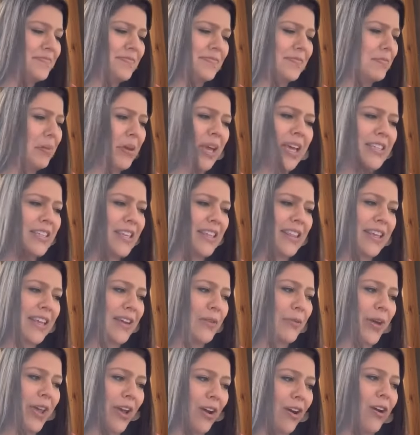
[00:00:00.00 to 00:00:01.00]
Because I
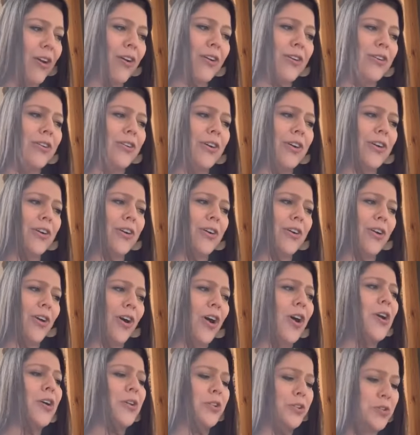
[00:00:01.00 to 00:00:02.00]
think we are
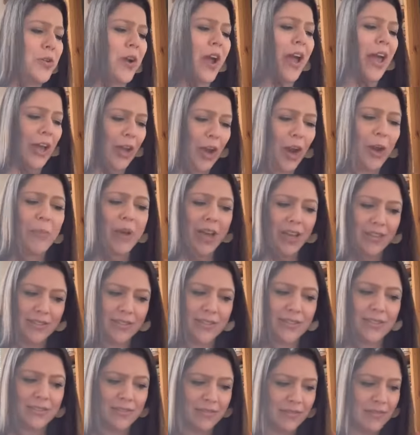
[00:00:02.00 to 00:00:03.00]
all trying our
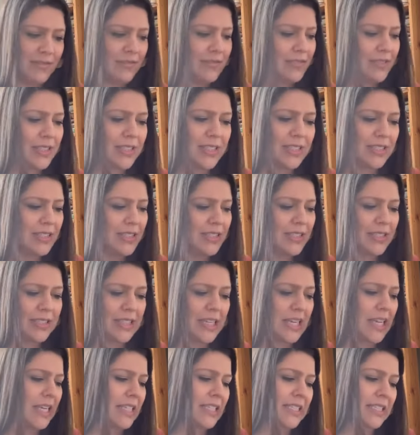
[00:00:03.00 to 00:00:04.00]
best.
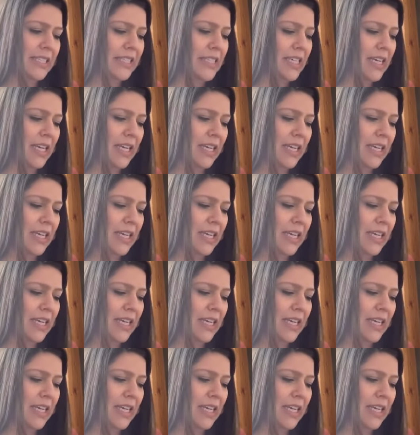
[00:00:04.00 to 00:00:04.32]
And